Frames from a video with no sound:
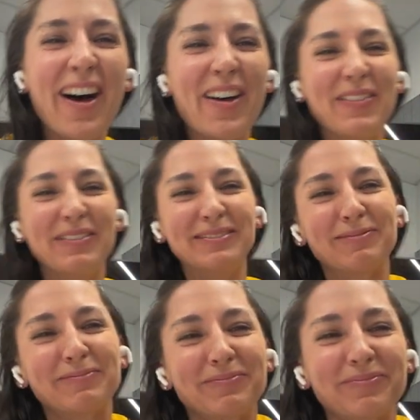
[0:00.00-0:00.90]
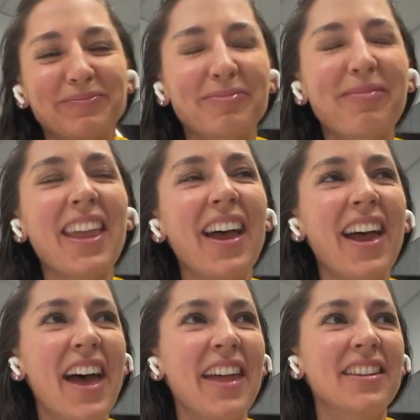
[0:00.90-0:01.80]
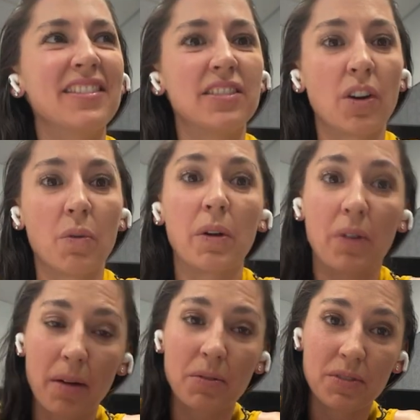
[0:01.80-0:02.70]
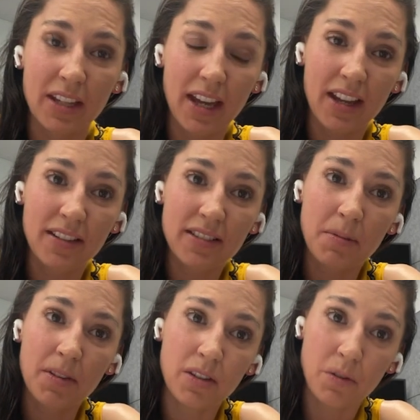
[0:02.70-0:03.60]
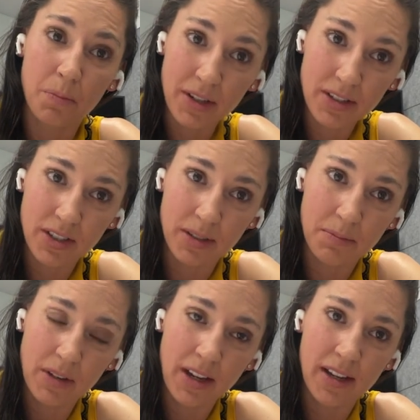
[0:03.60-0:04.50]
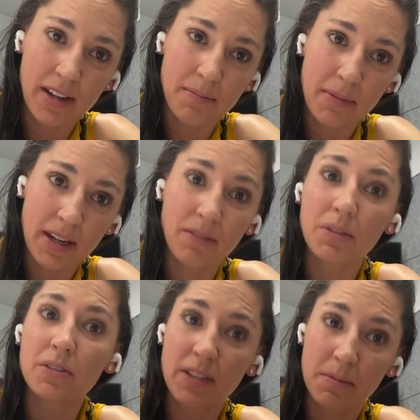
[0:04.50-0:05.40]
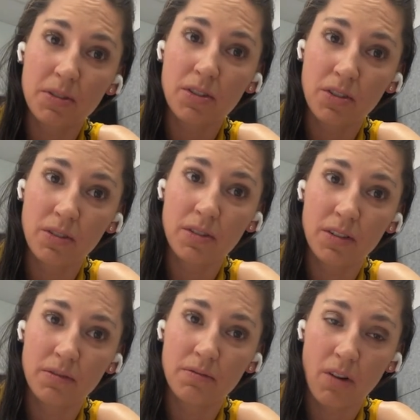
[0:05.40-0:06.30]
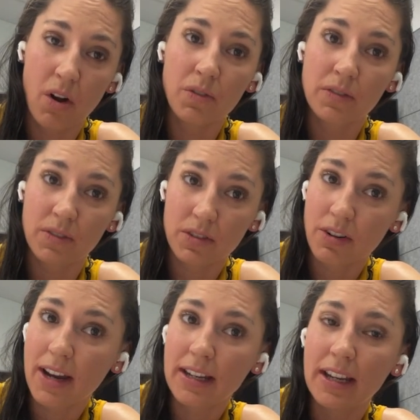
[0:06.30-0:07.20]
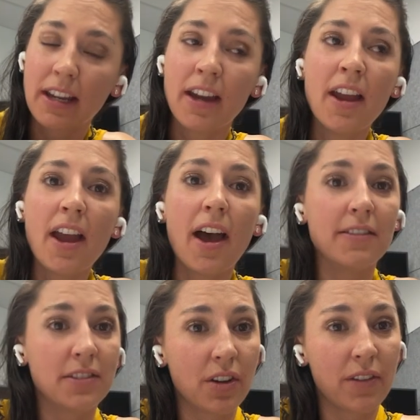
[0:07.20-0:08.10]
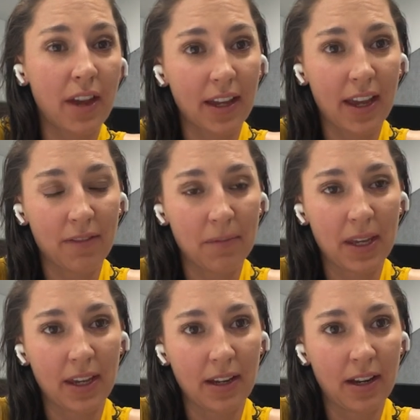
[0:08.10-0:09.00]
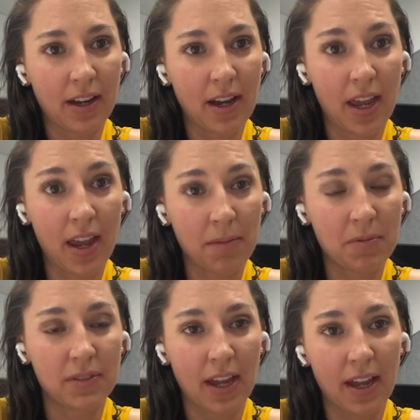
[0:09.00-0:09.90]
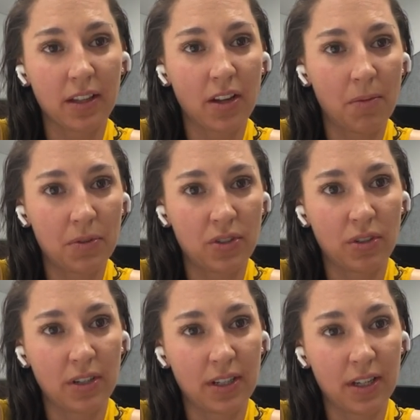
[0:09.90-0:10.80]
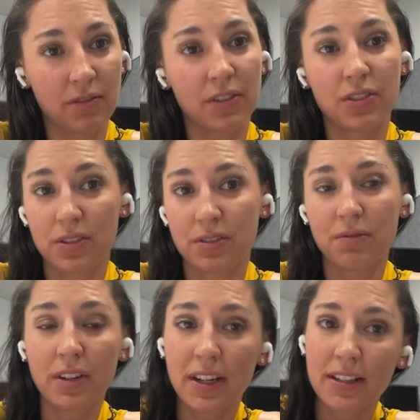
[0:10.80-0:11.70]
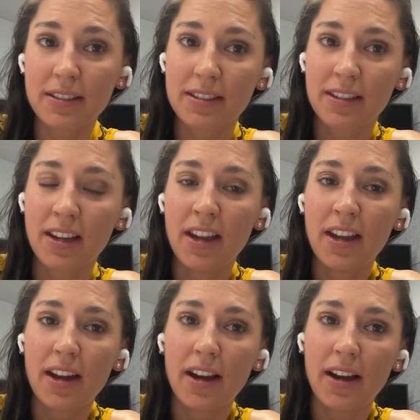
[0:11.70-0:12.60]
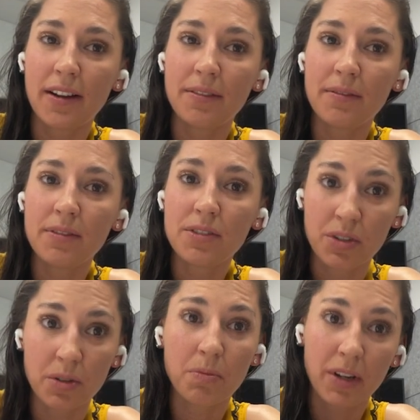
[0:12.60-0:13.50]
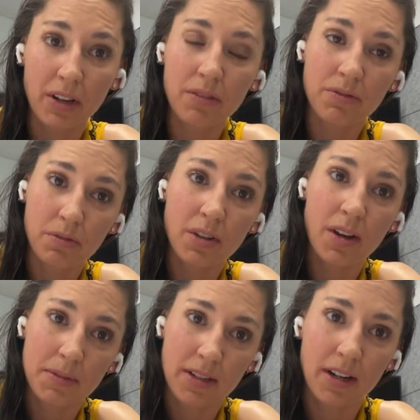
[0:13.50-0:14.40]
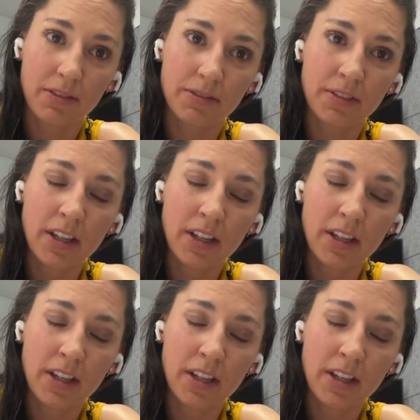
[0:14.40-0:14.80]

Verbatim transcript: um, and so we were able to get some of the new apprenticeship uh, money, which substituted roles for training. And so that gave me a heap of scaling opportunity and reduced risk um, to bring on full time staff.